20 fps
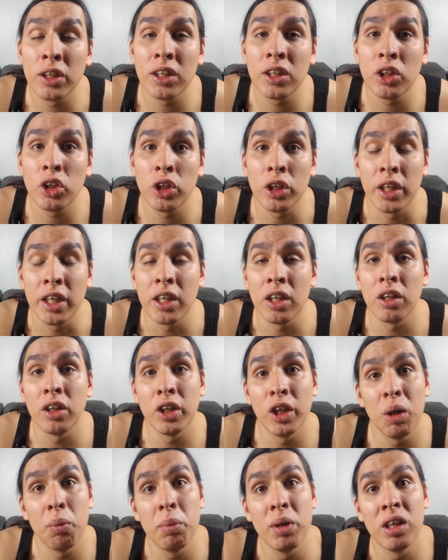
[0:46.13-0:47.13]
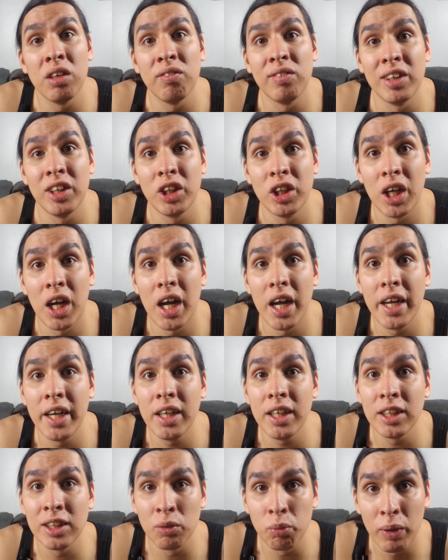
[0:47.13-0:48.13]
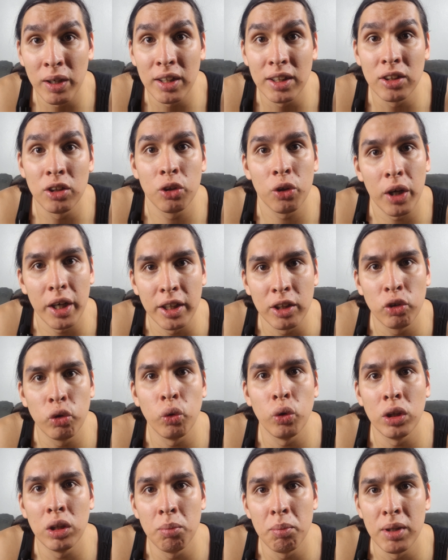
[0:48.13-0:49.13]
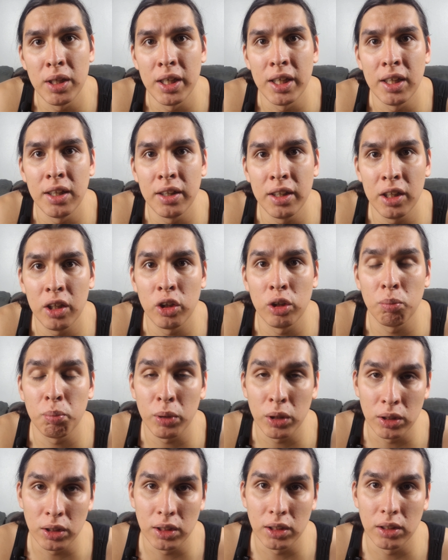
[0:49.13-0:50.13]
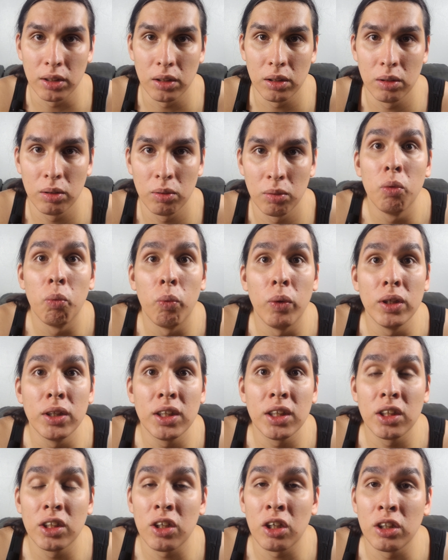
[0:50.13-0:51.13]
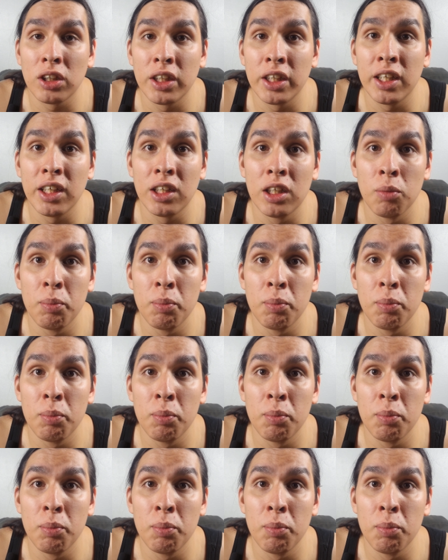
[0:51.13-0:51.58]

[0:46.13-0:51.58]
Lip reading: should get a little bit of a shine as well as trying to eliminate the other person. Once it starts to get